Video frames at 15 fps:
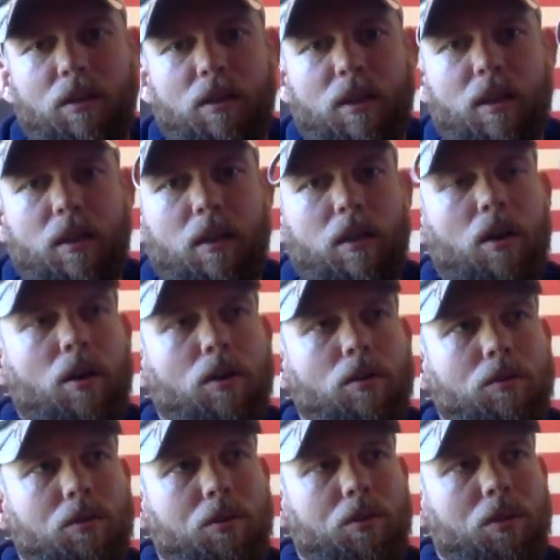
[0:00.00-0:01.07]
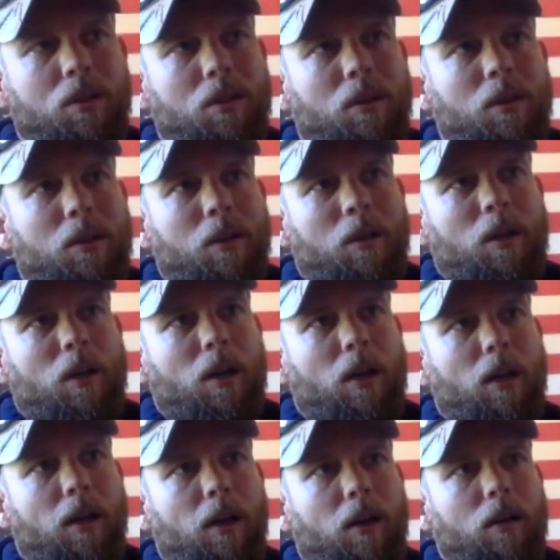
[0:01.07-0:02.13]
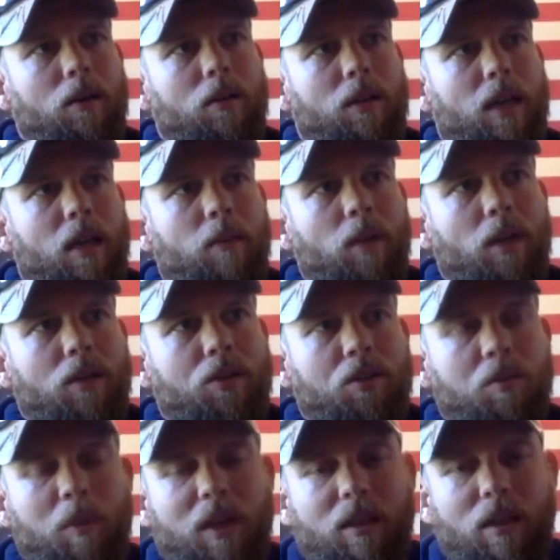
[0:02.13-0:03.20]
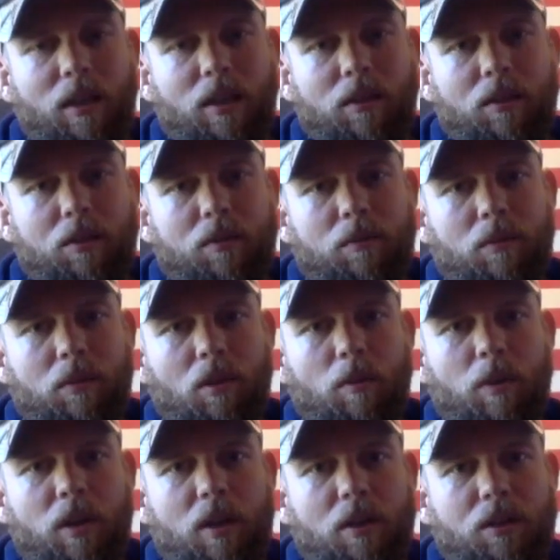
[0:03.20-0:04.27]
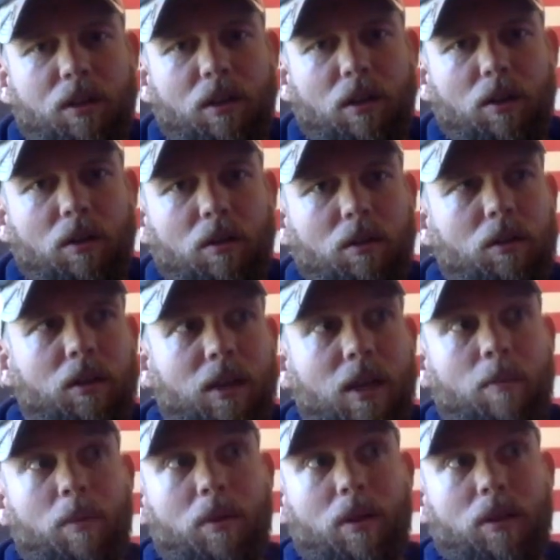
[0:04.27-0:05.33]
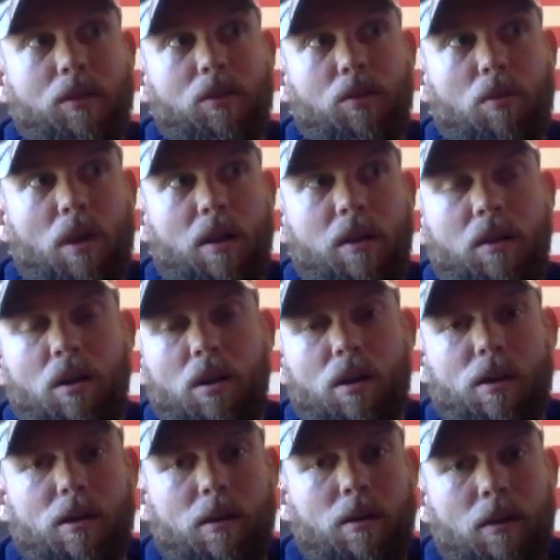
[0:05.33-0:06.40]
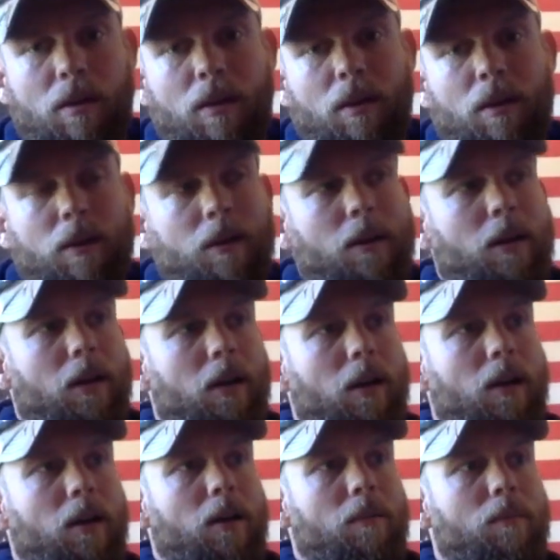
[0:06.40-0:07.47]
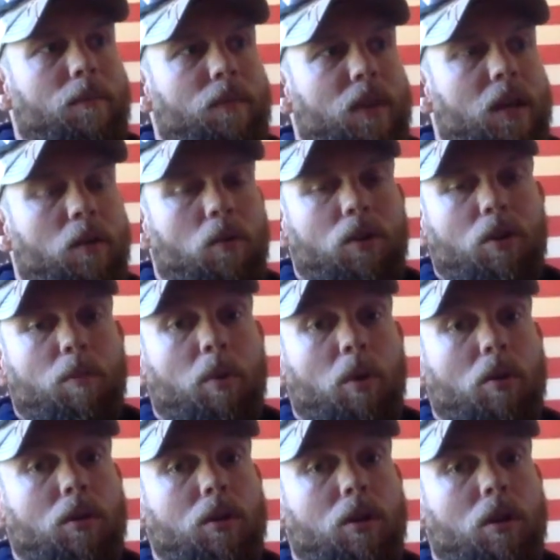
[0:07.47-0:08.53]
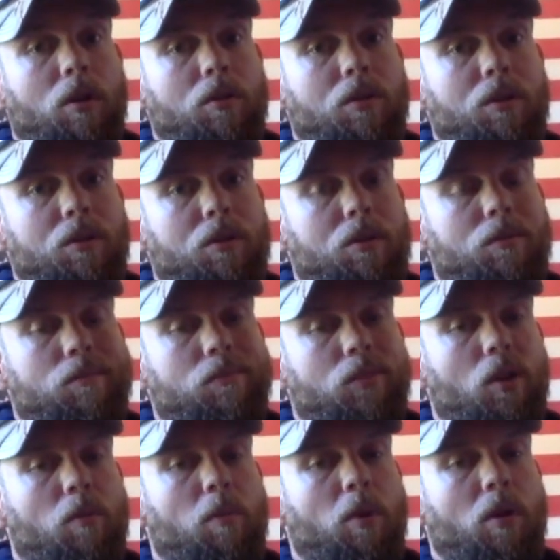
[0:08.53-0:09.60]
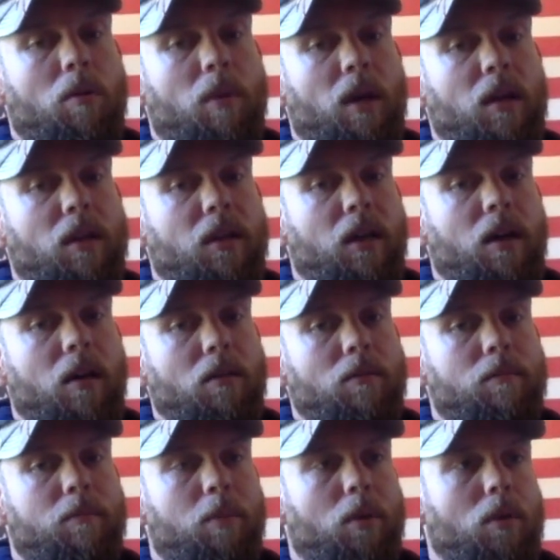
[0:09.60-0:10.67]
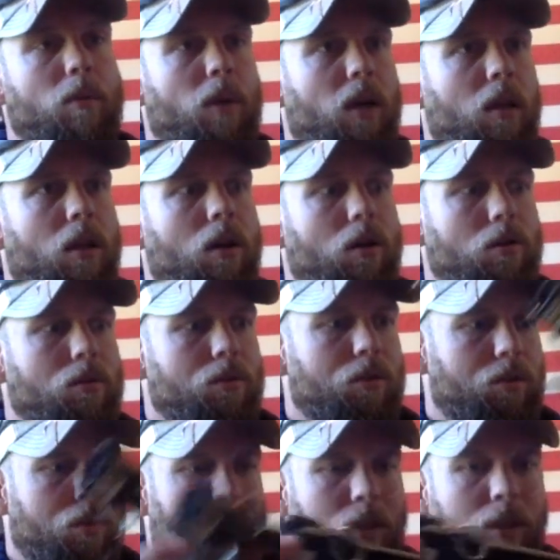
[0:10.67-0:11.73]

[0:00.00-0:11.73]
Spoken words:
and on the end of the hose. Cam locks just make things a little bit easier than keeping this threaded on. And when you're pulling your hoses, don't pull it by the gun, pull it by the hose.